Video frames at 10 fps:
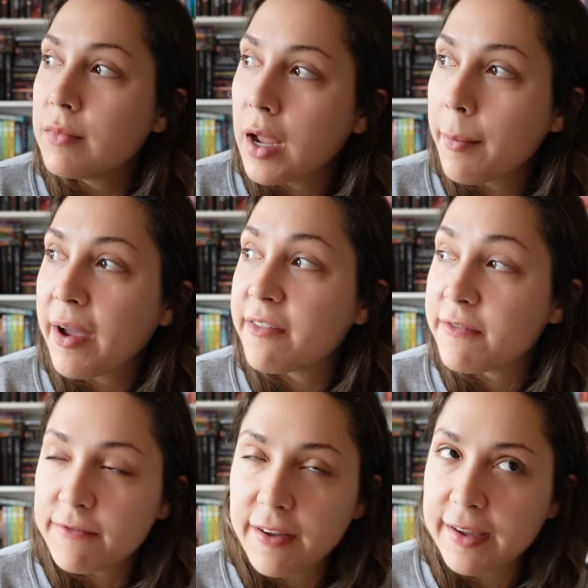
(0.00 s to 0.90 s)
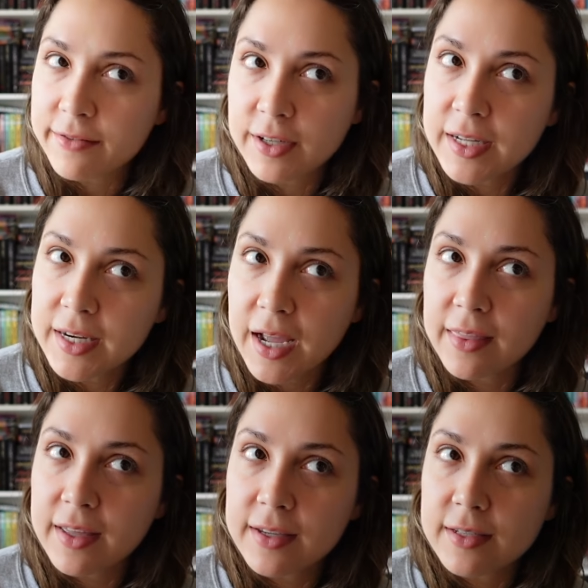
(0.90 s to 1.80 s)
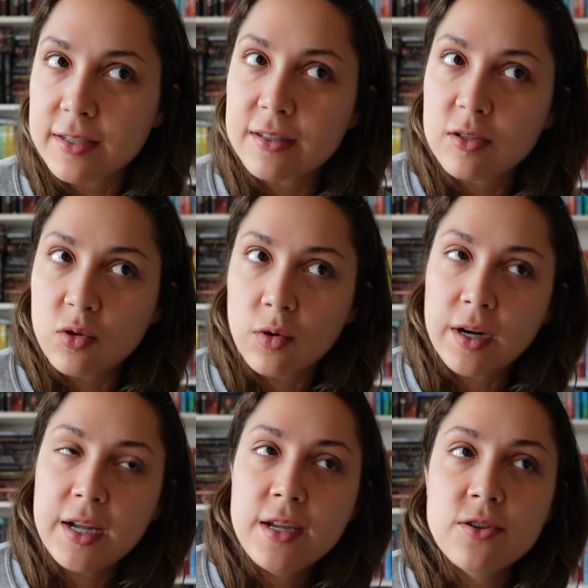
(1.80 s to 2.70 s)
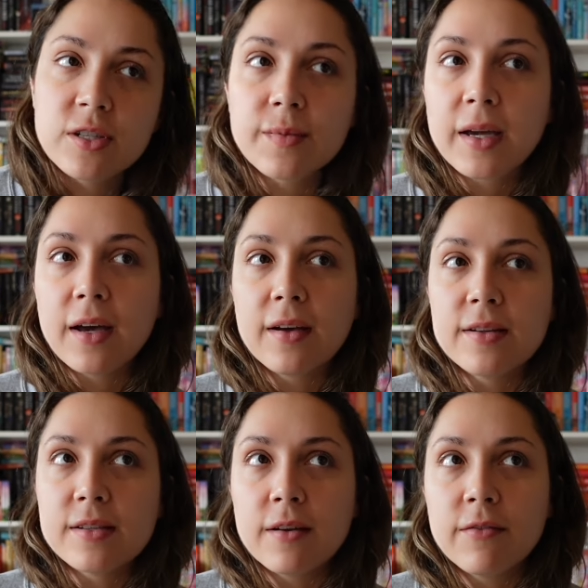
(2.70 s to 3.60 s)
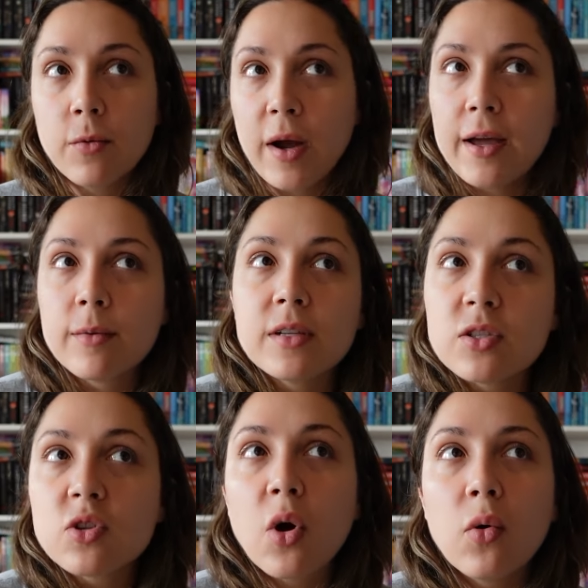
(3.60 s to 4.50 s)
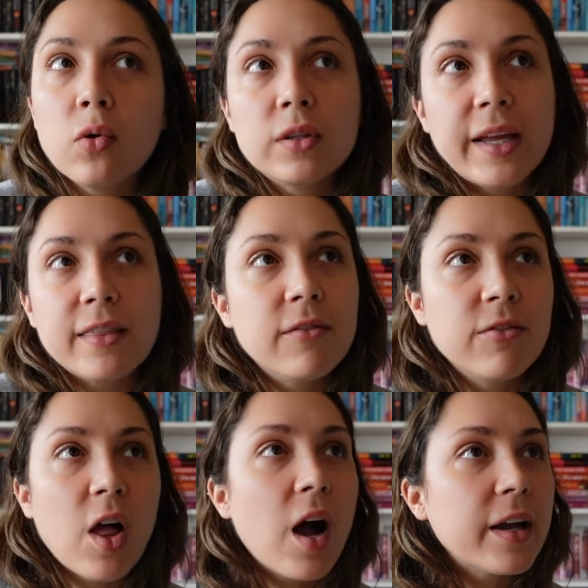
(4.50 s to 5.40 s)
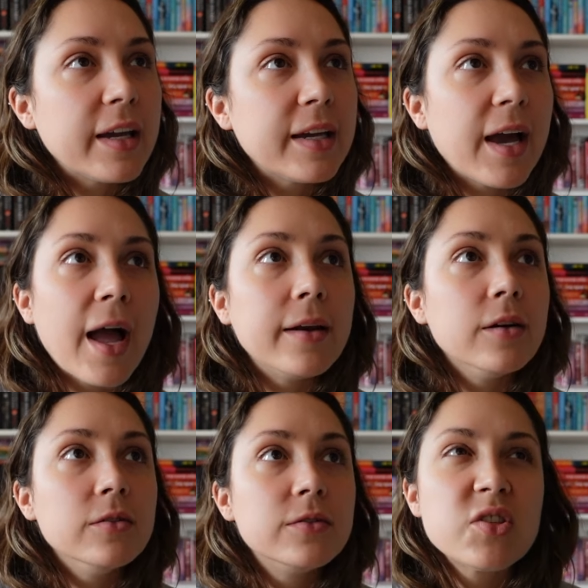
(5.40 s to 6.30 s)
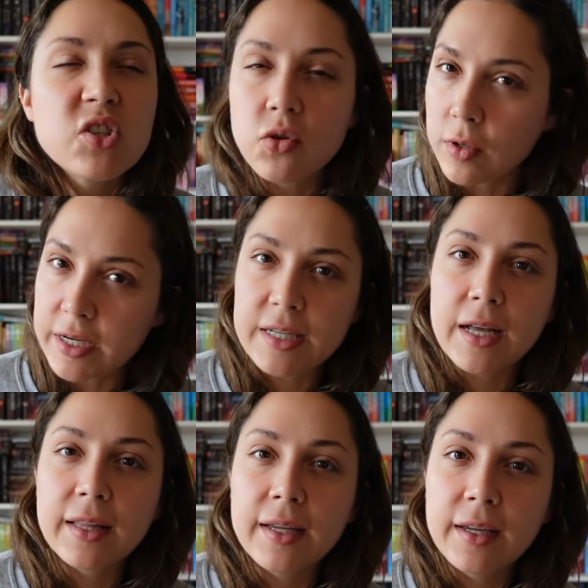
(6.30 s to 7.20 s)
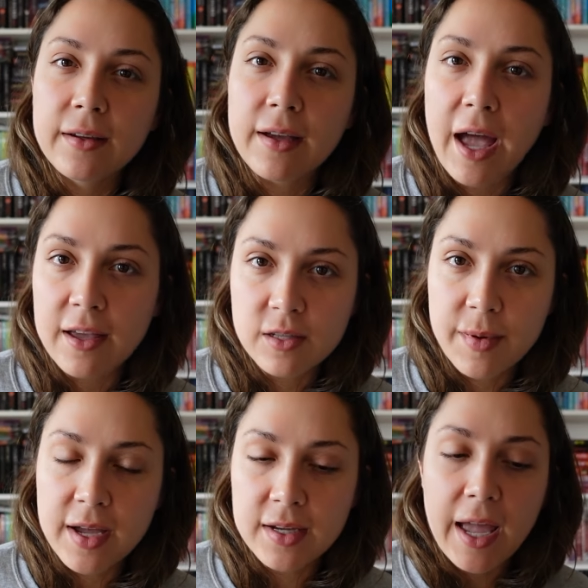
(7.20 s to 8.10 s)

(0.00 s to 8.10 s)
Not my favorite, I think, story, just because of the way it was told, like the vlogging kind of storytelling aspect.